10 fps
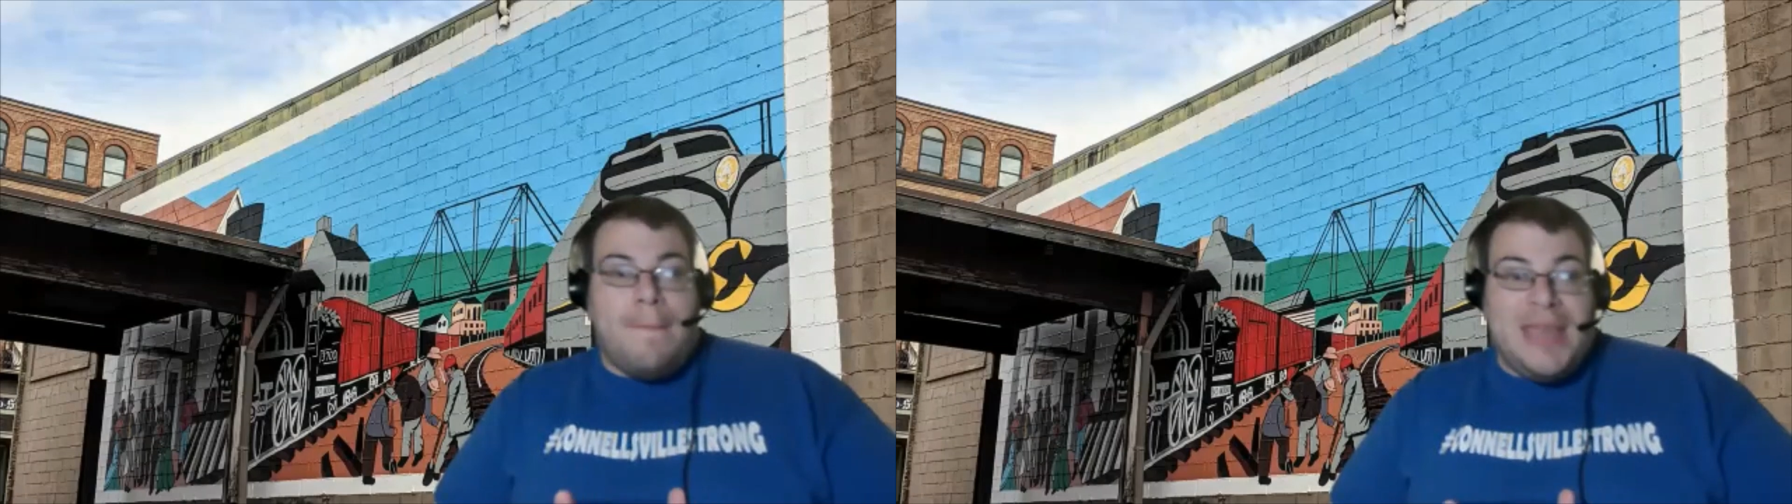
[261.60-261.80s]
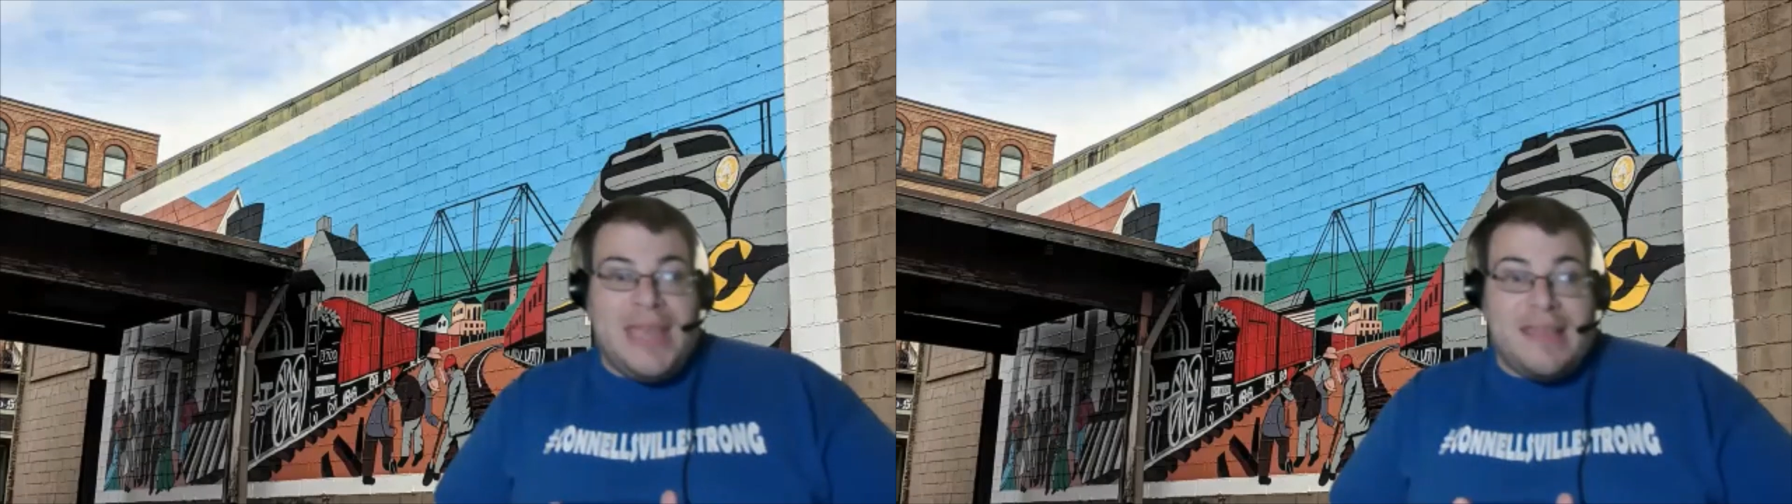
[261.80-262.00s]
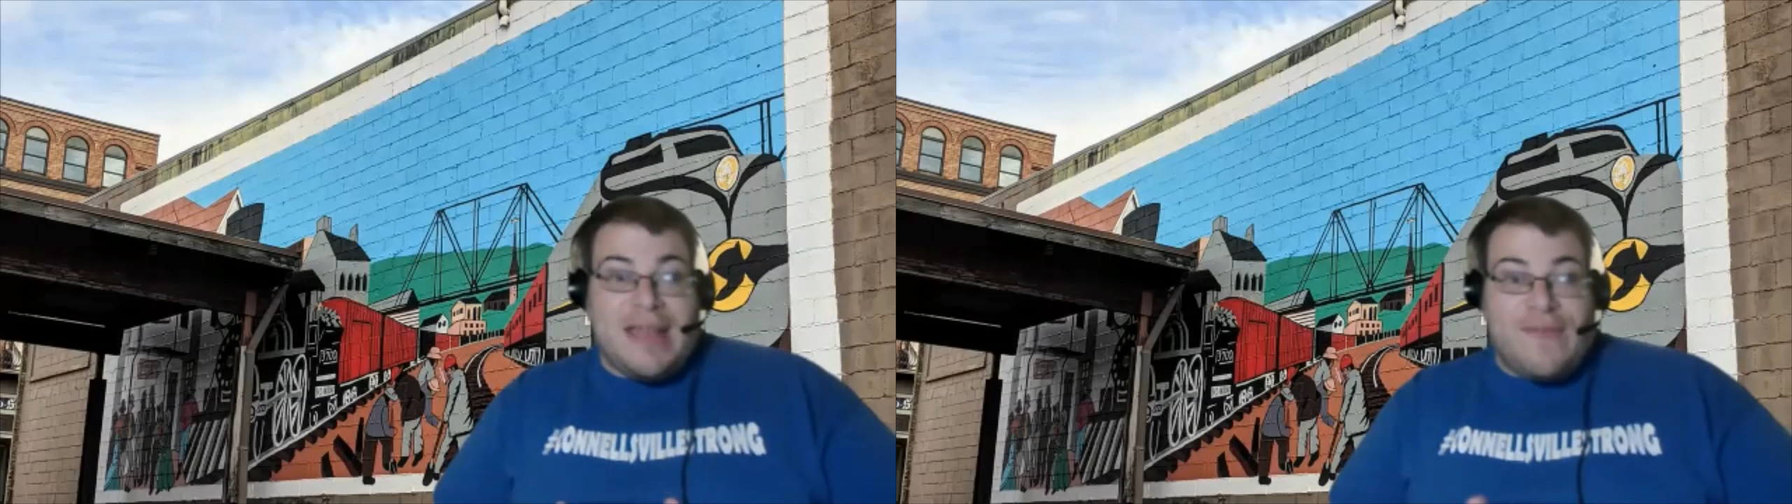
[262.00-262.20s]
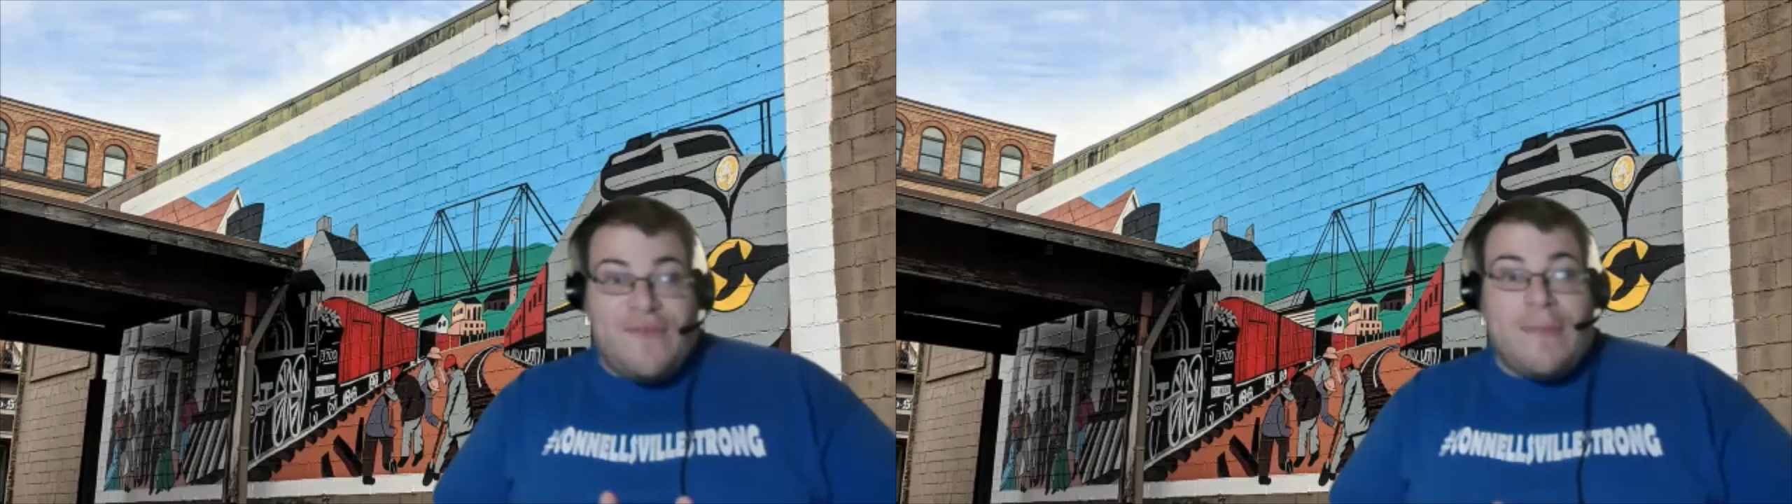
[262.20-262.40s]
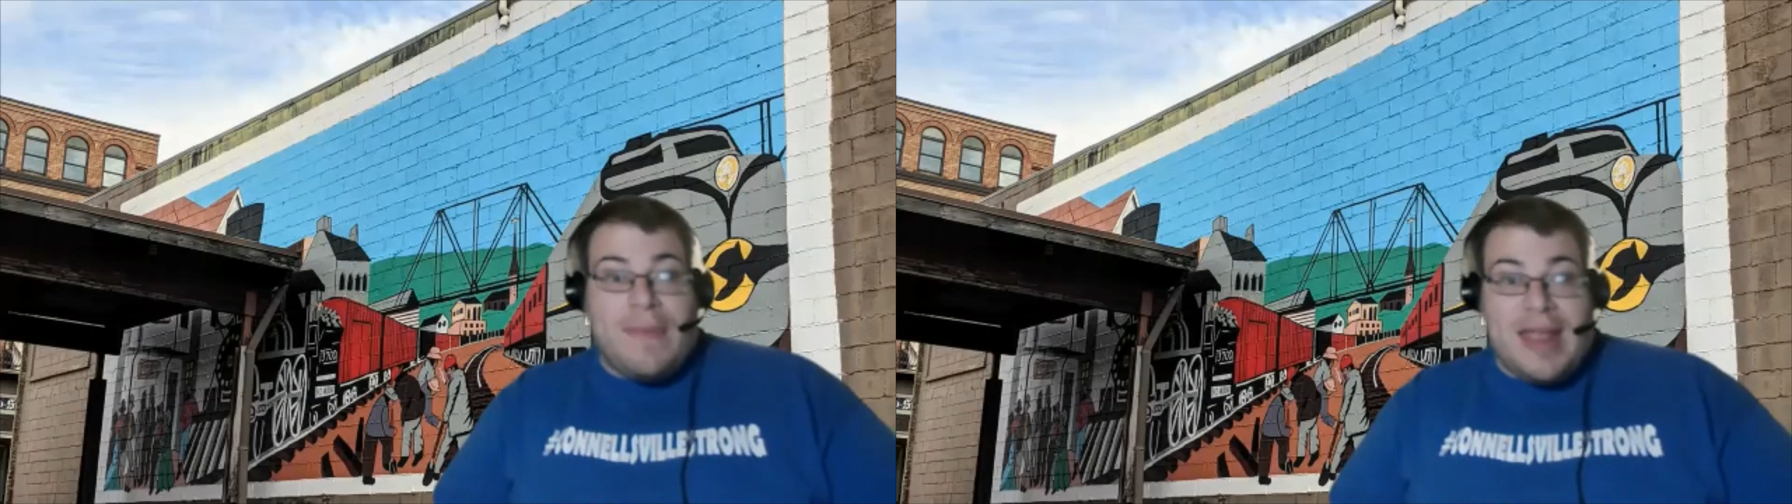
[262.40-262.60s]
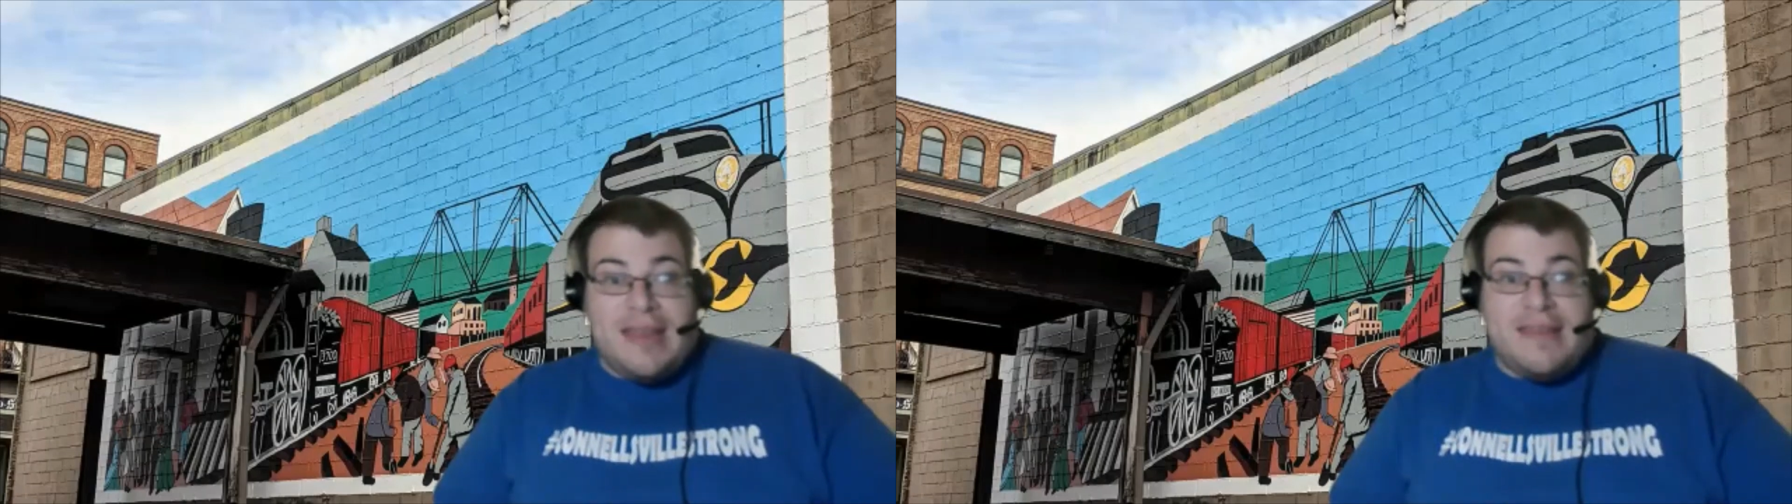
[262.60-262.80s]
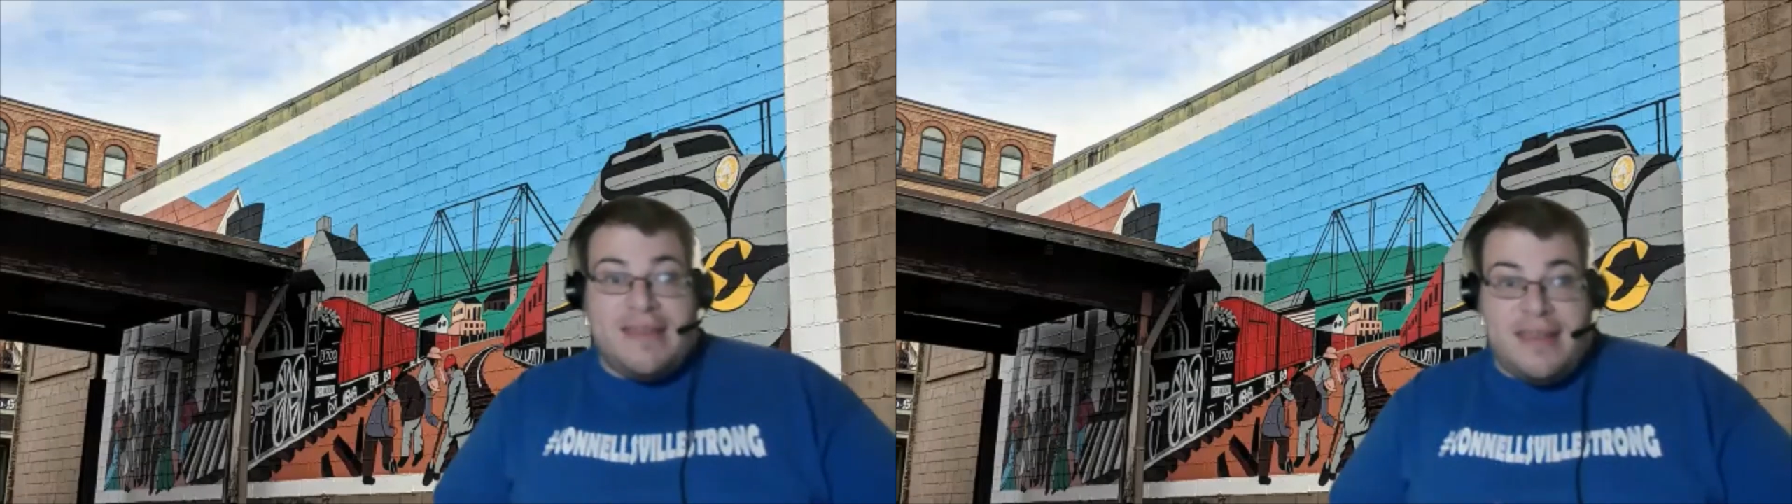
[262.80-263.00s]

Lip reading: being there for me